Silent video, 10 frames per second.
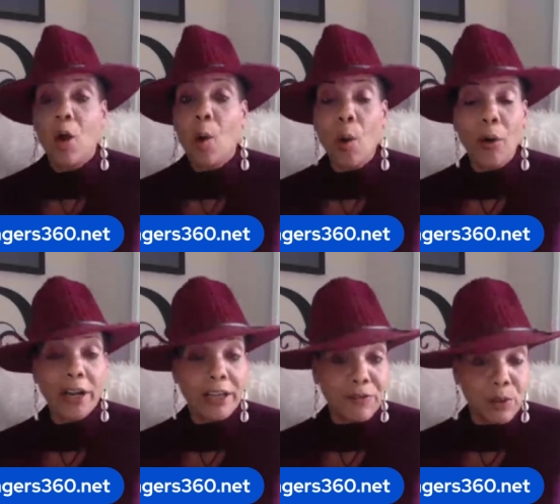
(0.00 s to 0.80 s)
or
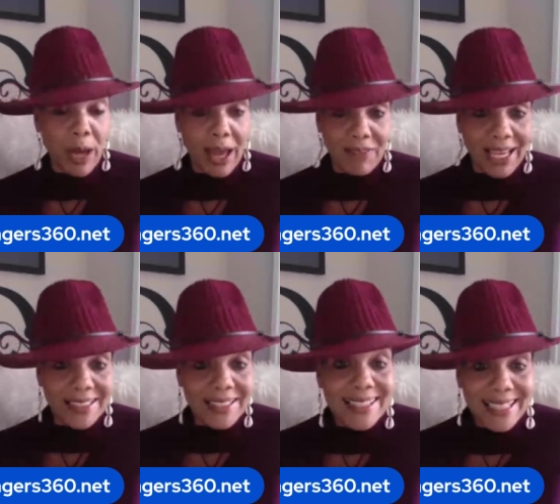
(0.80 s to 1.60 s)
if you have a
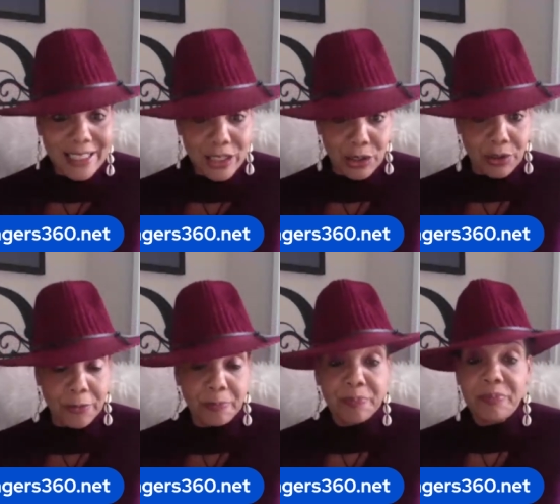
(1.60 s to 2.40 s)
center.
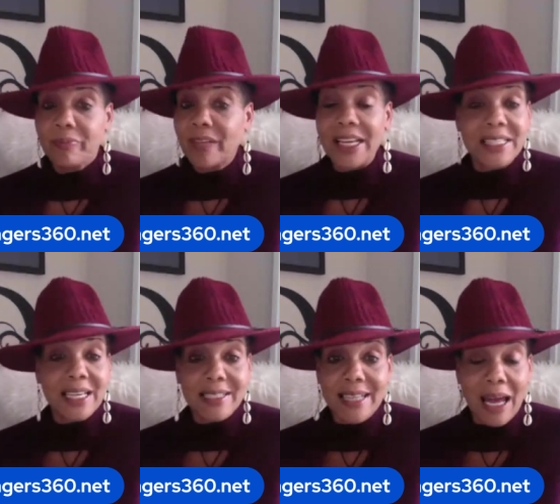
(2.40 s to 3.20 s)
It
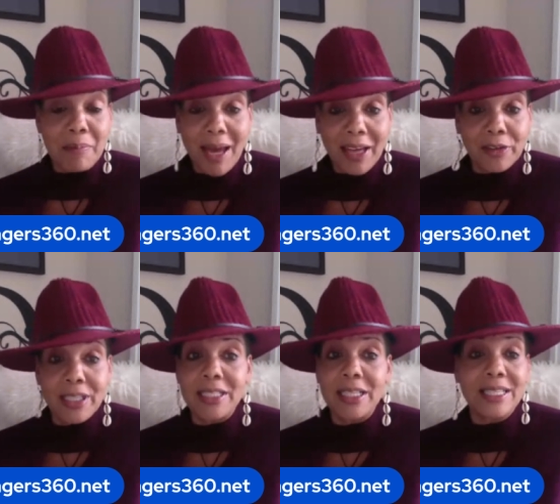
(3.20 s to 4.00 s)
does not matter. It
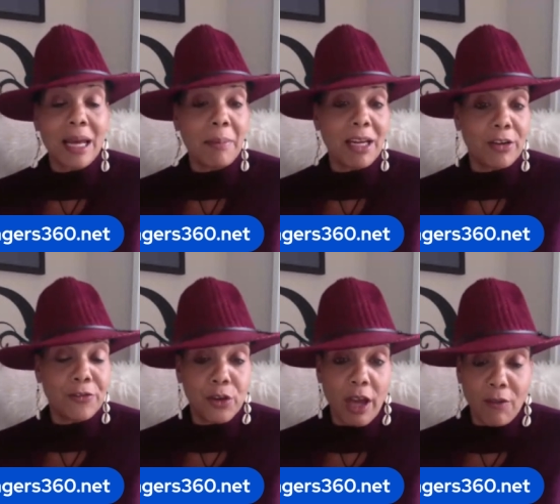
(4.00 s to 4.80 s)
does not matter if
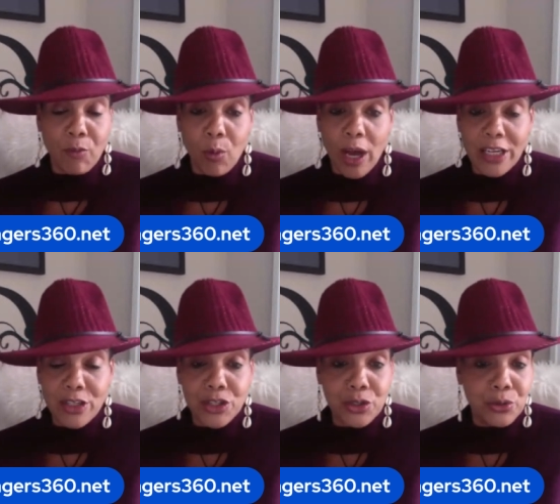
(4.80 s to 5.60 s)
you have one,
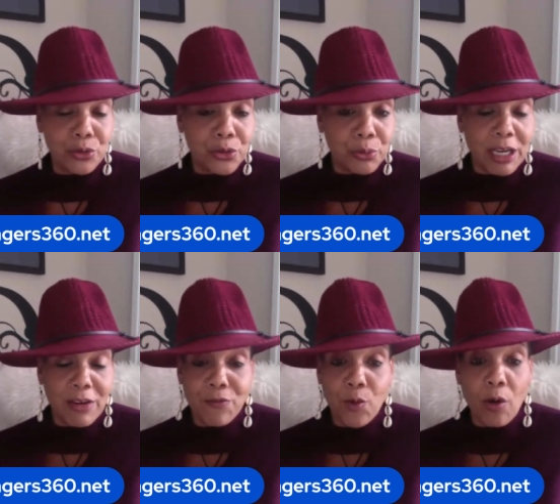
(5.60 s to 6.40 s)
two,
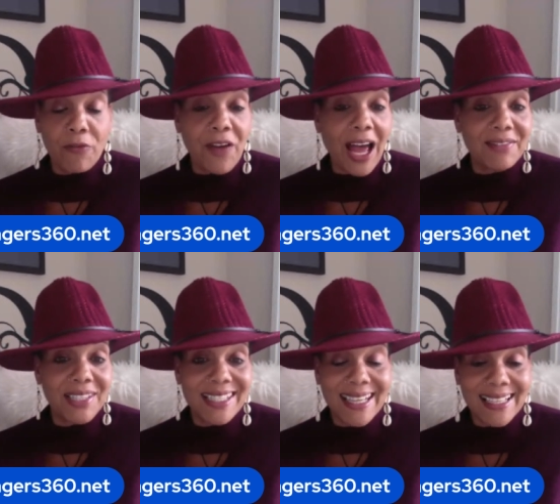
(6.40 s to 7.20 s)
three, four, five,
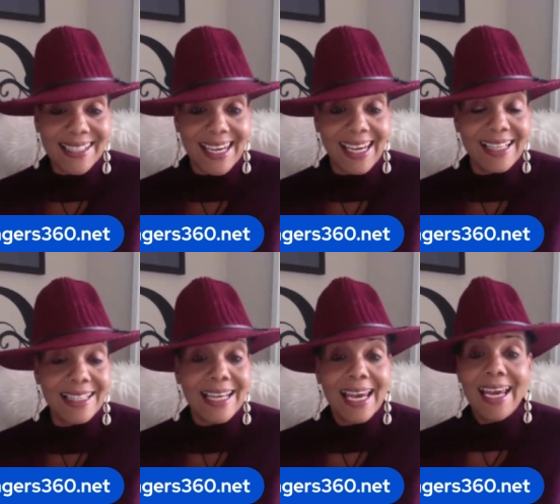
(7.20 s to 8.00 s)
six kids.
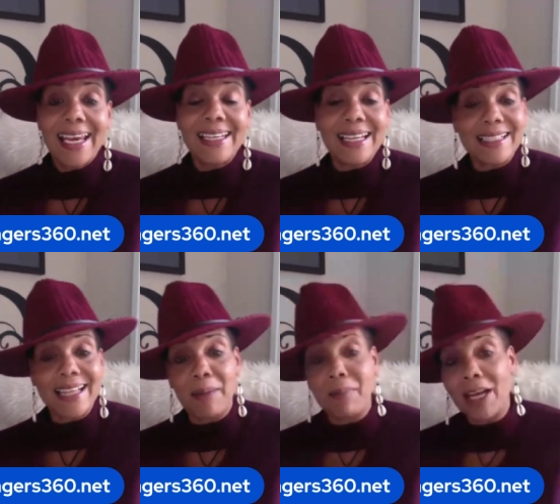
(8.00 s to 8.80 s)
It does
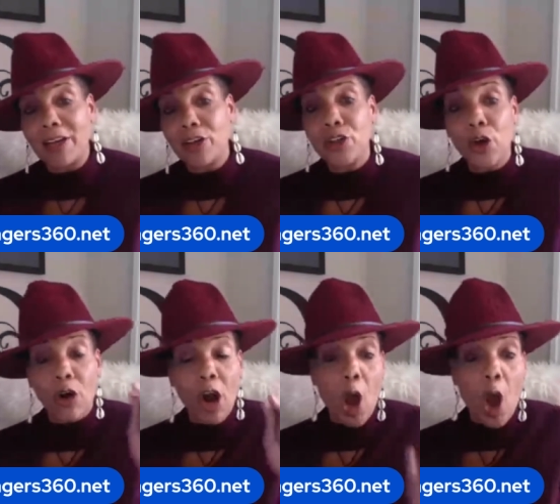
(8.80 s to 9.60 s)
not matter.
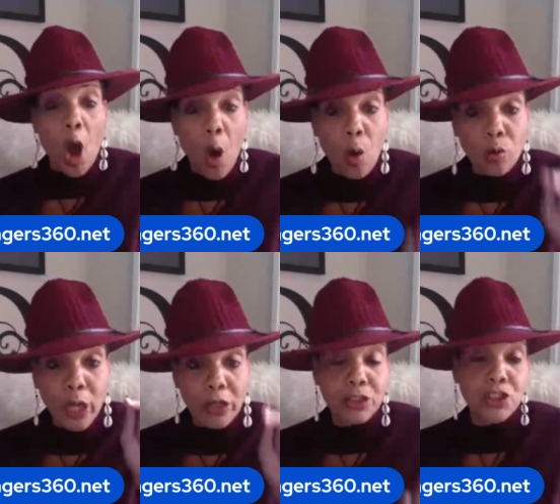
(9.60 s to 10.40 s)
Your own
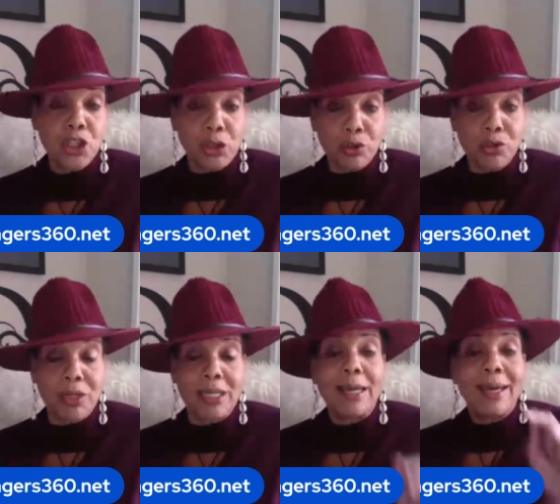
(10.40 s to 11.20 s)
children